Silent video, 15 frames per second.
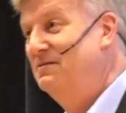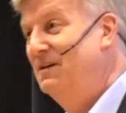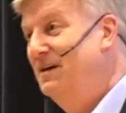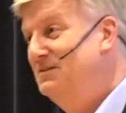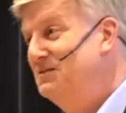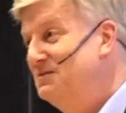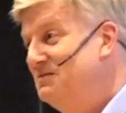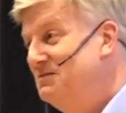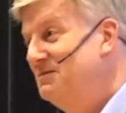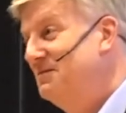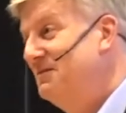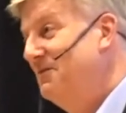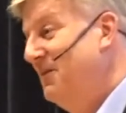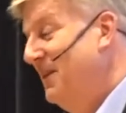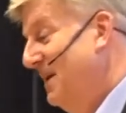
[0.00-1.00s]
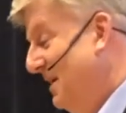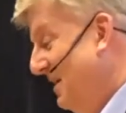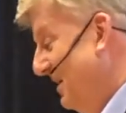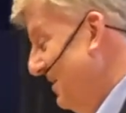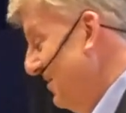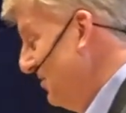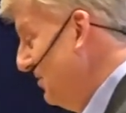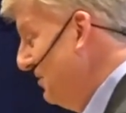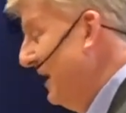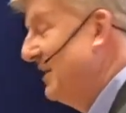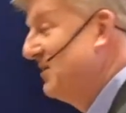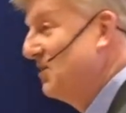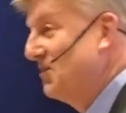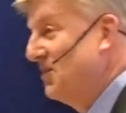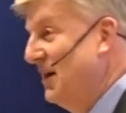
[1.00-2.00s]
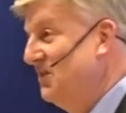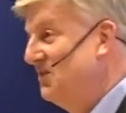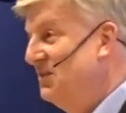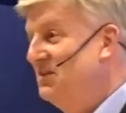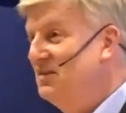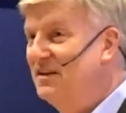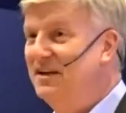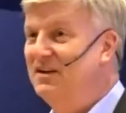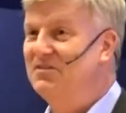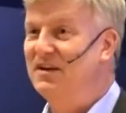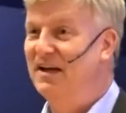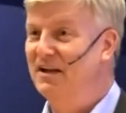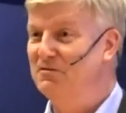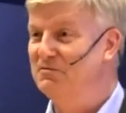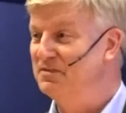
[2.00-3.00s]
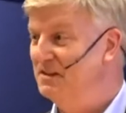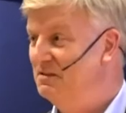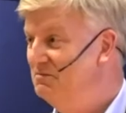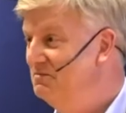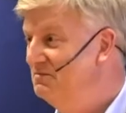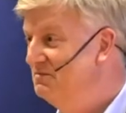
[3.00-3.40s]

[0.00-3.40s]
Right? So exercising is healthy.